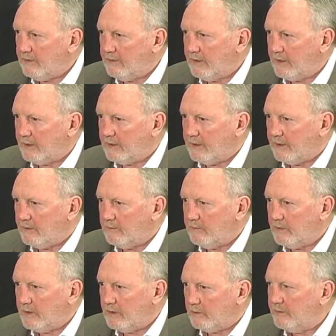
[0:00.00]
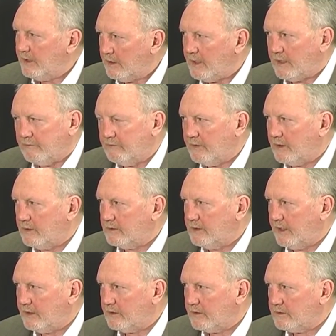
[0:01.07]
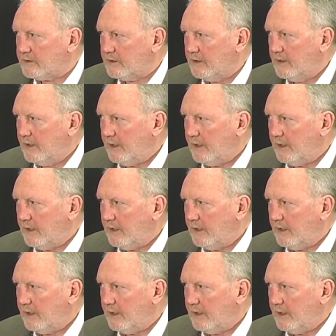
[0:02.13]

think there'll be a lot of takers,